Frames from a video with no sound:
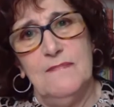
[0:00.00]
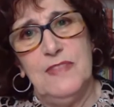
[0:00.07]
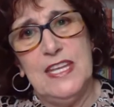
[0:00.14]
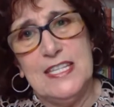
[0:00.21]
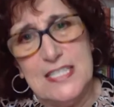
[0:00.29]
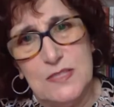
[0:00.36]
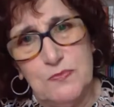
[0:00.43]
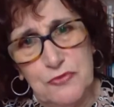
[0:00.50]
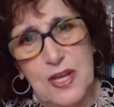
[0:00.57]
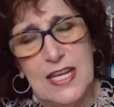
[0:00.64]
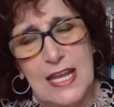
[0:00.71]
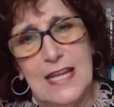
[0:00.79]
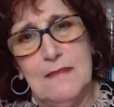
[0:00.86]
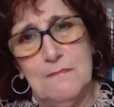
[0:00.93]
is
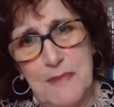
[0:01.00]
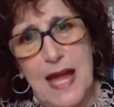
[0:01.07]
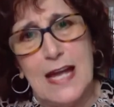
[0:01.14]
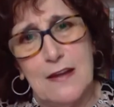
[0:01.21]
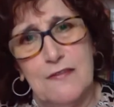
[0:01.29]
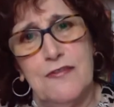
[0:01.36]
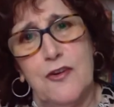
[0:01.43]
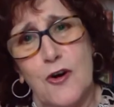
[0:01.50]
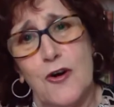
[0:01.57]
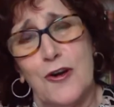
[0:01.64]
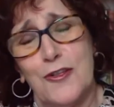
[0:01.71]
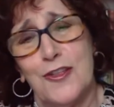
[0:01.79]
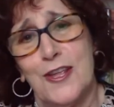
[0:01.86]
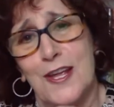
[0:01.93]
bringing back
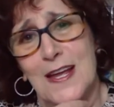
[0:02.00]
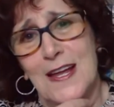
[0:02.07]
forth.